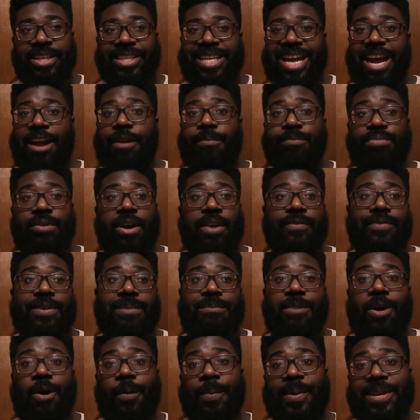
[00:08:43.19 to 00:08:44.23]
Darren Bravo,
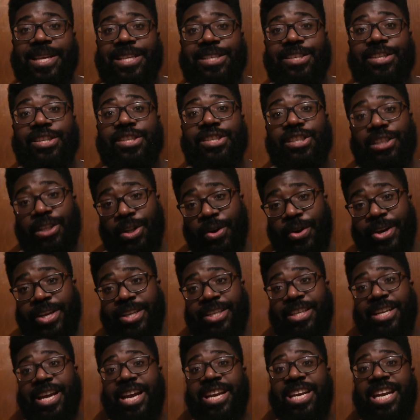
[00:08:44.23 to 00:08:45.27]
I'm hoping he's going to slot
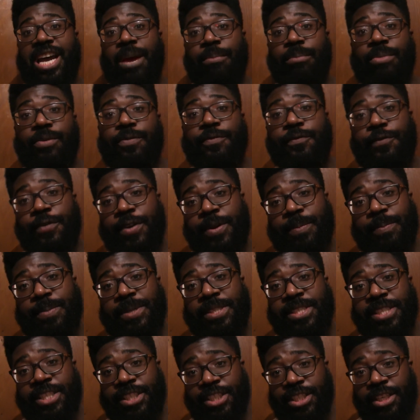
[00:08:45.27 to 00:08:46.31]
into that number 3
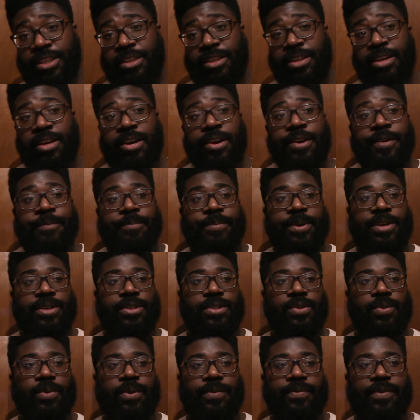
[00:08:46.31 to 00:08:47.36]
position,
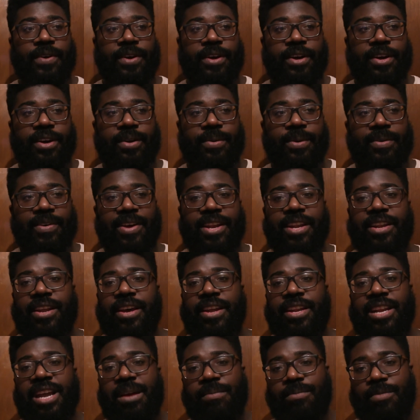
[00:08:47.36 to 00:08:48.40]
because we've had
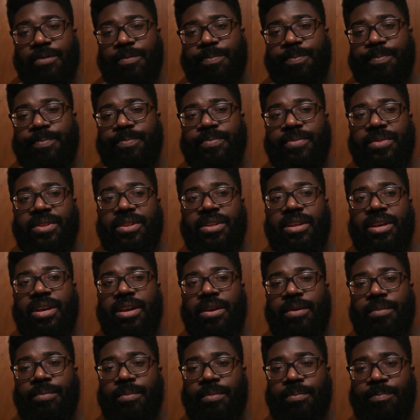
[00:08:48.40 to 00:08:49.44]
a number of
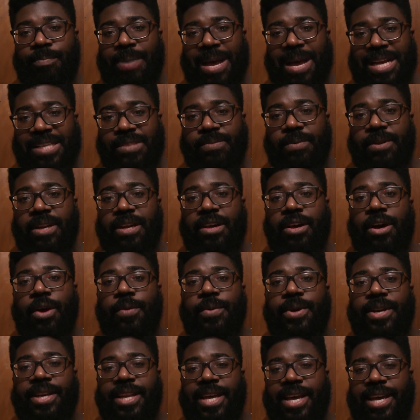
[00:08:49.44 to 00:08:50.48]
batsmen
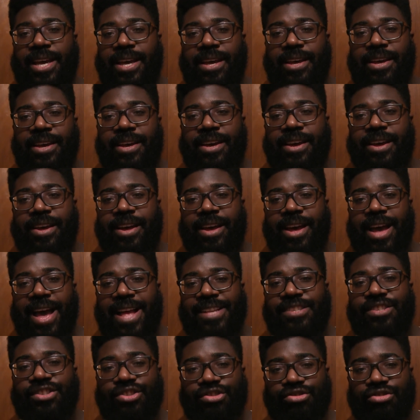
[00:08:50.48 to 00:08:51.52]
go in there
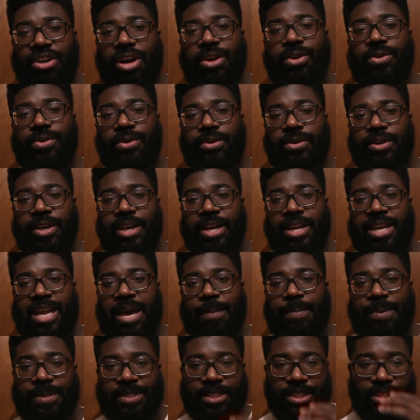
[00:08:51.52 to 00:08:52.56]
and struggle in
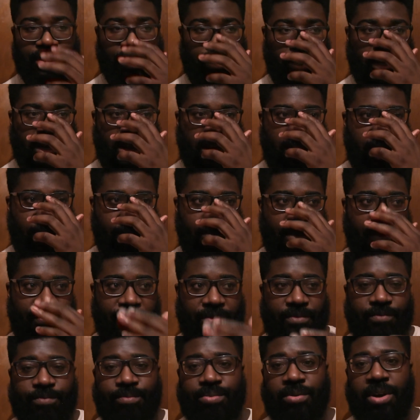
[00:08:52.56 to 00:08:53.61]
that position. I
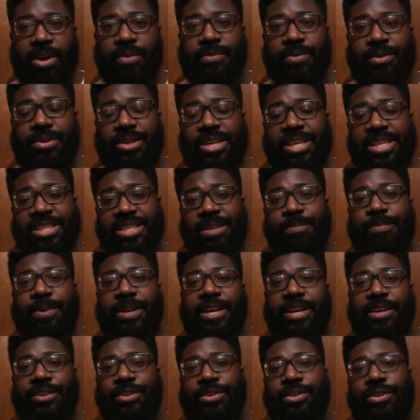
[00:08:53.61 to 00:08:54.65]
think Bravo is the
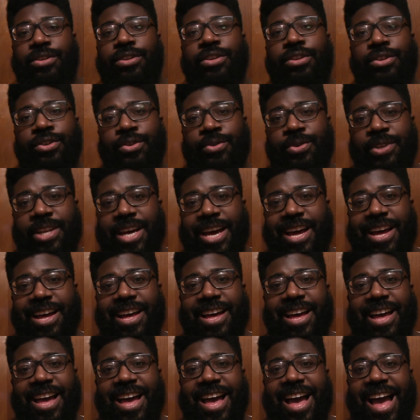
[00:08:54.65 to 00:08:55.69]
player to do that,
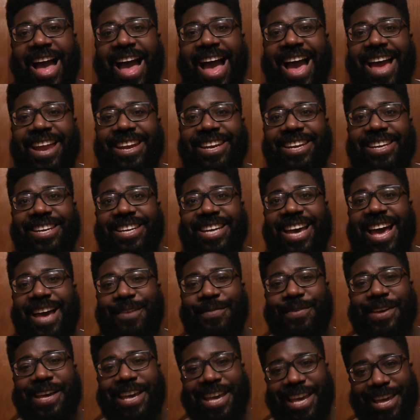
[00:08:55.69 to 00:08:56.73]
and to
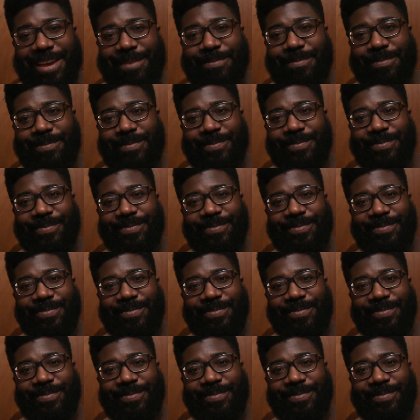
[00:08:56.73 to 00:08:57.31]
have him,